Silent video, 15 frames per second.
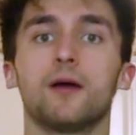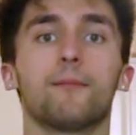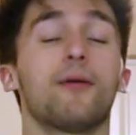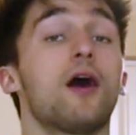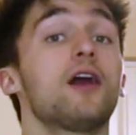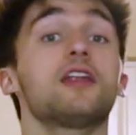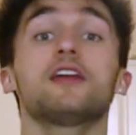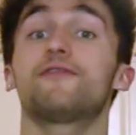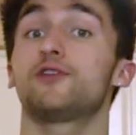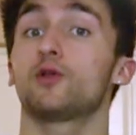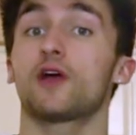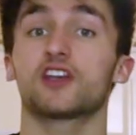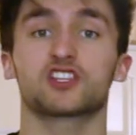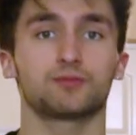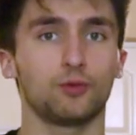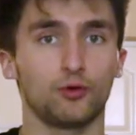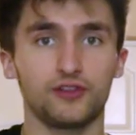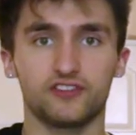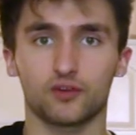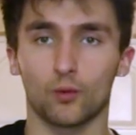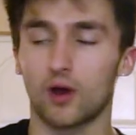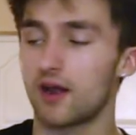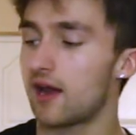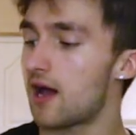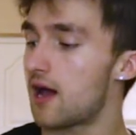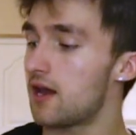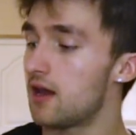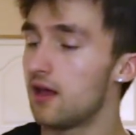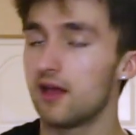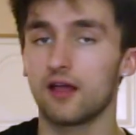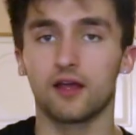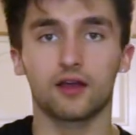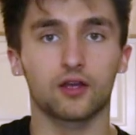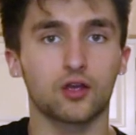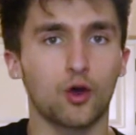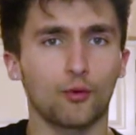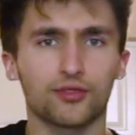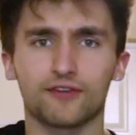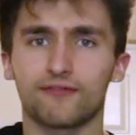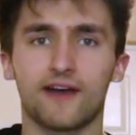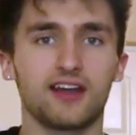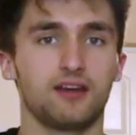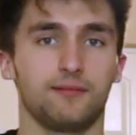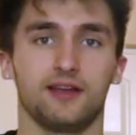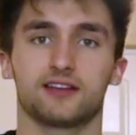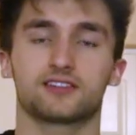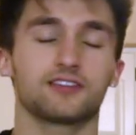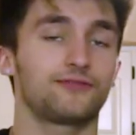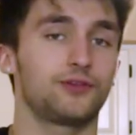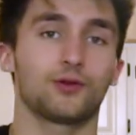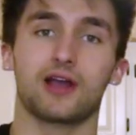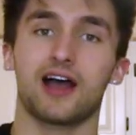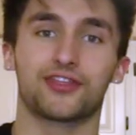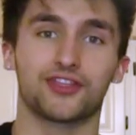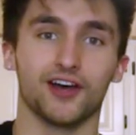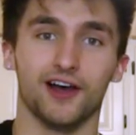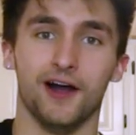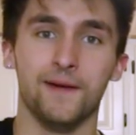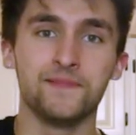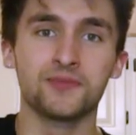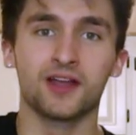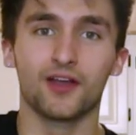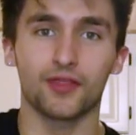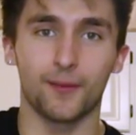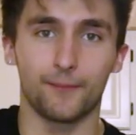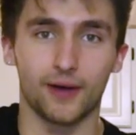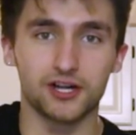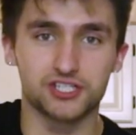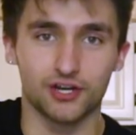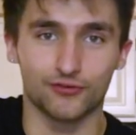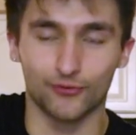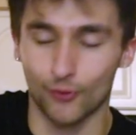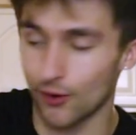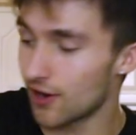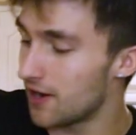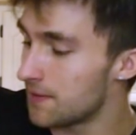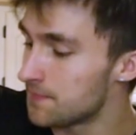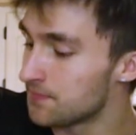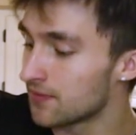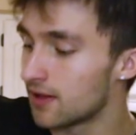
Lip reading: But if you like smoothies and whatnot, go with the Vitamix if you got the budget for it.